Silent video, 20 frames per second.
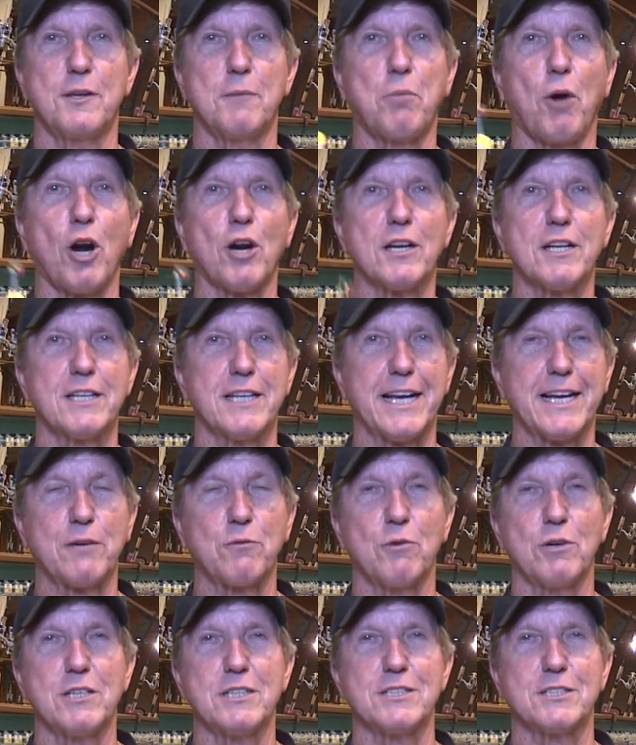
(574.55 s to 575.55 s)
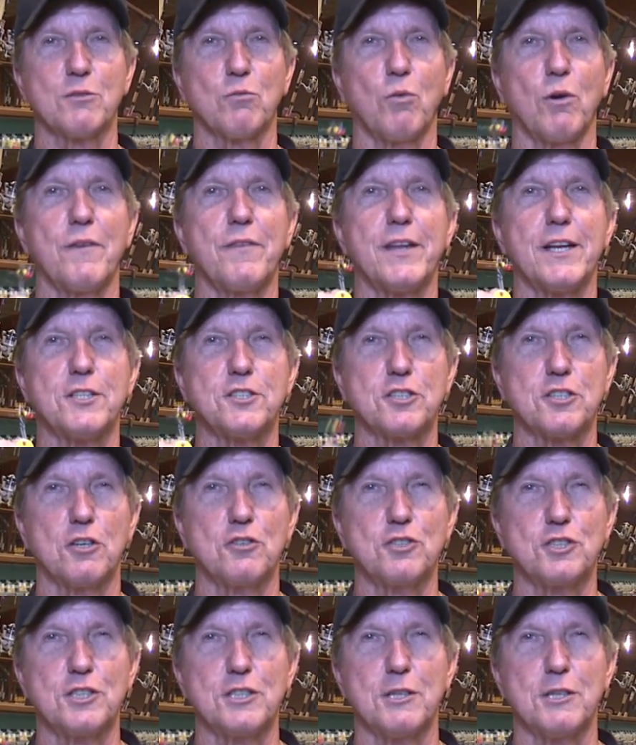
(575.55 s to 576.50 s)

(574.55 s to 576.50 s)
The Bartlett Lake one is the one that shows